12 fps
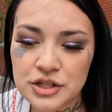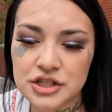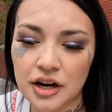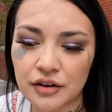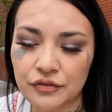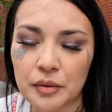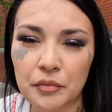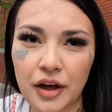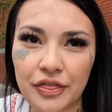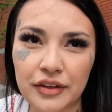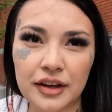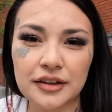Started from
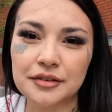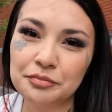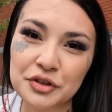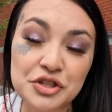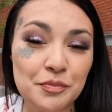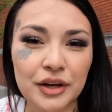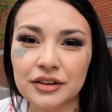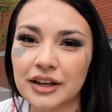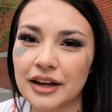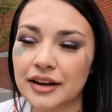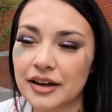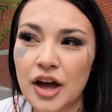nothing, just built
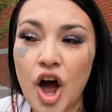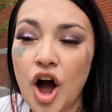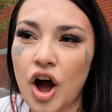it.